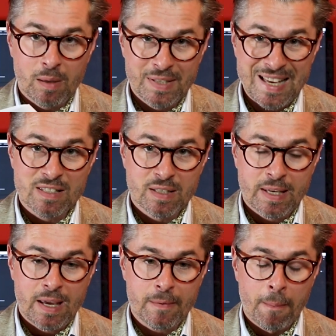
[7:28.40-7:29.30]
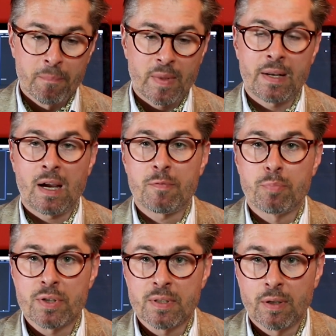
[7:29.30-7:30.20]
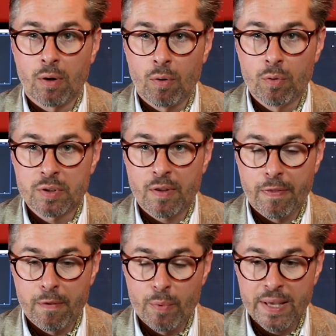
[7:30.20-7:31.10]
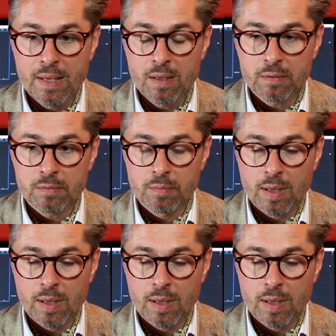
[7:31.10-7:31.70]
Yes, it can. And I've personally owned 3